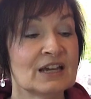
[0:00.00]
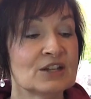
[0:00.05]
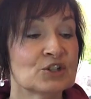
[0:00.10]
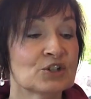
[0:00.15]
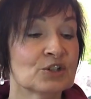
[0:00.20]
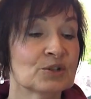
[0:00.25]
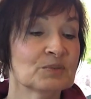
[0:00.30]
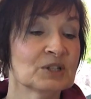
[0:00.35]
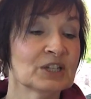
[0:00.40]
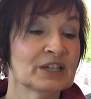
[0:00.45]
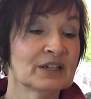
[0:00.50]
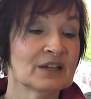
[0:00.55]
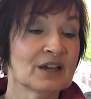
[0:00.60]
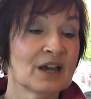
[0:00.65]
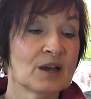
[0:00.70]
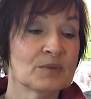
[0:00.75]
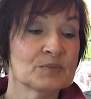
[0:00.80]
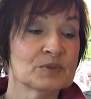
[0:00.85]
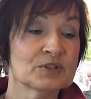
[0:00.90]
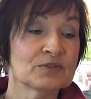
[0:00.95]
Tourmaline
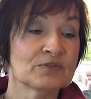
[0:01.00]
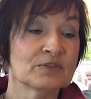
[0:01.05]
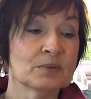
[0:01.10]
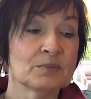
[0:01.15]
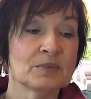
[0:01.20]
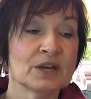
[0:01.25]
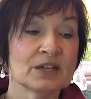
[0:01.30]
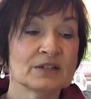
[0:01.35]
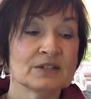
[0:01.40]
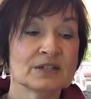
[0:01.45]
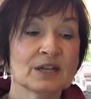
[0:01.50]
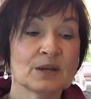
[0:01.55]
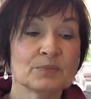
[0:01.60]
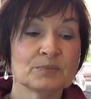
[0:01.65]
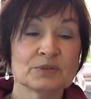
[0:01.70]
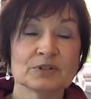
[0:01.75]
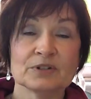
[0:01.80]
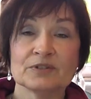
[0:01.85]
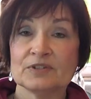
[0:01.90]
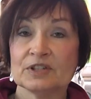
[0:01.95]
comes from a
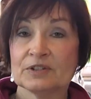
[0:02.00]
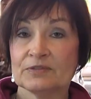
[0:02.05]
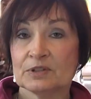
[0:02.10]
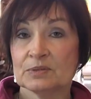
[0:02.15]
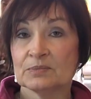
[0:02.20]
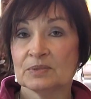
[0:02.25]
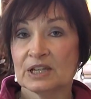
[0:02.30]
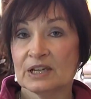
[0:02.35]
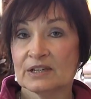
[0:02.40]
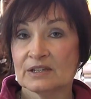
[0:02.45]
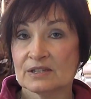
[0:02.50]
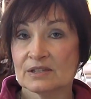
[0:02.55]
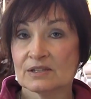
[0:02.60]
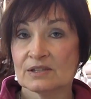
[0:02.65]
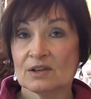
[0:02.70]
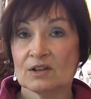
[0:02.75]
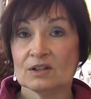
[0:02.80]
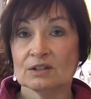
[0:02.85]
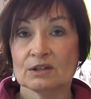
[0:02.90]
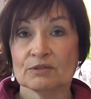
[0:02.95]
number of different
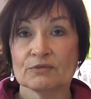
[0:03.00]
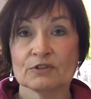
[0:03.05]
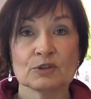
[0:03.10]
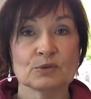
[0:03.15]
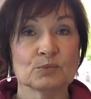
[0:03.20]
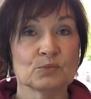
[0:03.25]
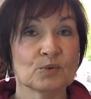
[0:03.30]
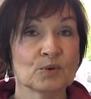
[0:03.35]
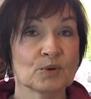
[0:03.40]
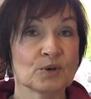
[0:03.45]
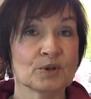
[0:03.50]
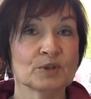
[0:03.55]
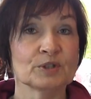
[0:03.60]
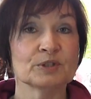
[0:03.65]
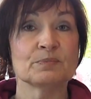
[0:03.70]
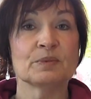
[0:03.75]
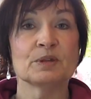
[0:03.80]
places all over the world,